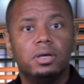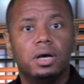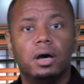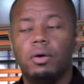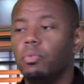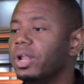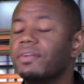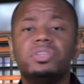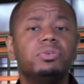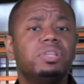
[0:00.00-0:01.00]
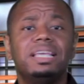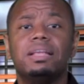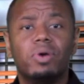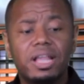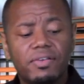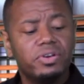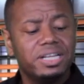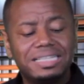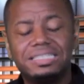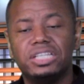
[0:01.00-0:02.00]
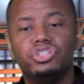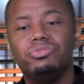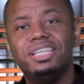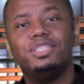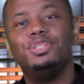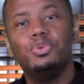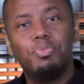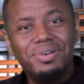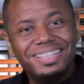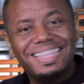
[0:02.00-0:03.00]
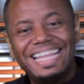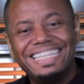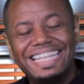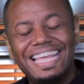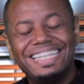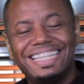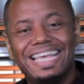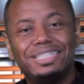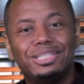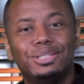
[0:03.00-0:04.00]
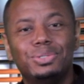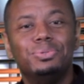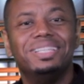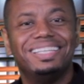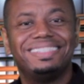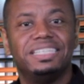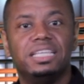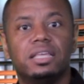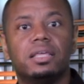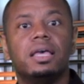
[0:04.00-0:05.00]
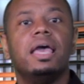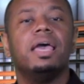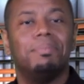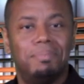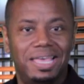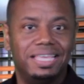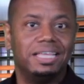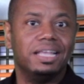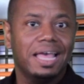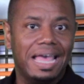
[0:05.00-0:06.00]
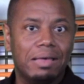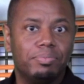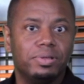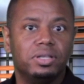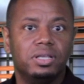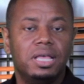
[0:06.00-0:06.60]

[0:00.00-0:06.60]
Whatever you need, whatever it is that you need to do, put that to-do list together and make it happen.